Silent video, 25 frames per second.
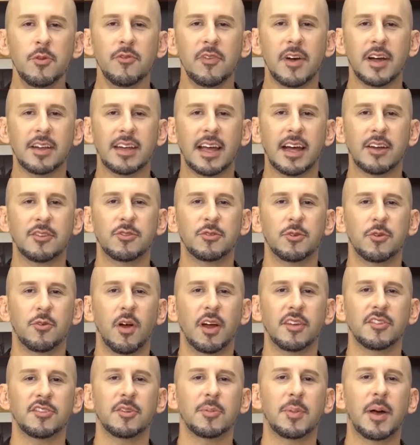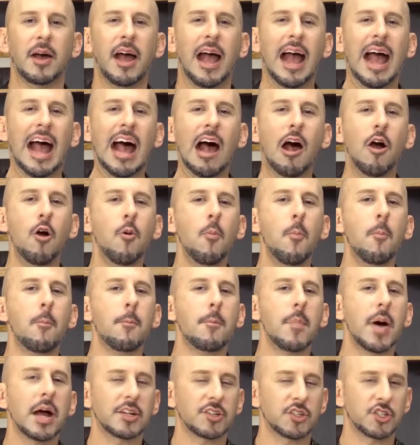going to move on now to a question about how
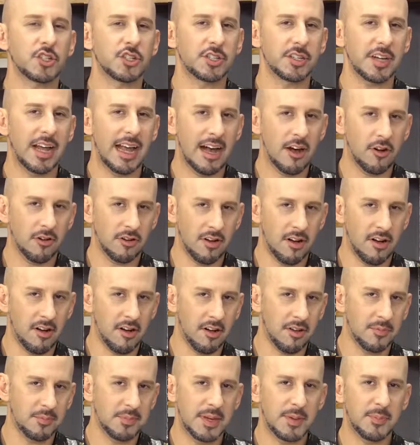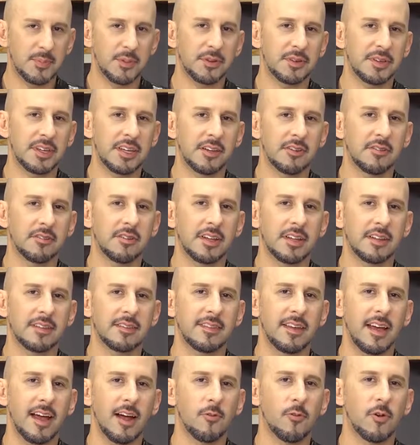much alcohol people here in
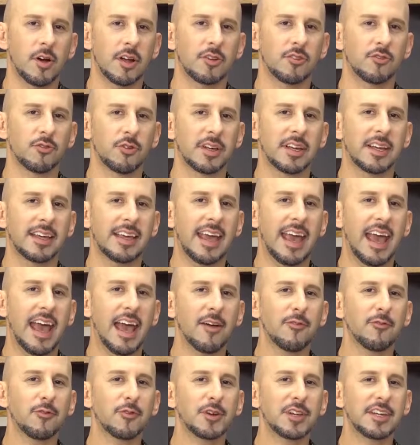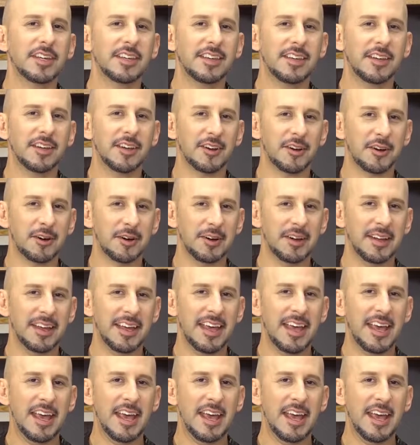Taiwan drink every year.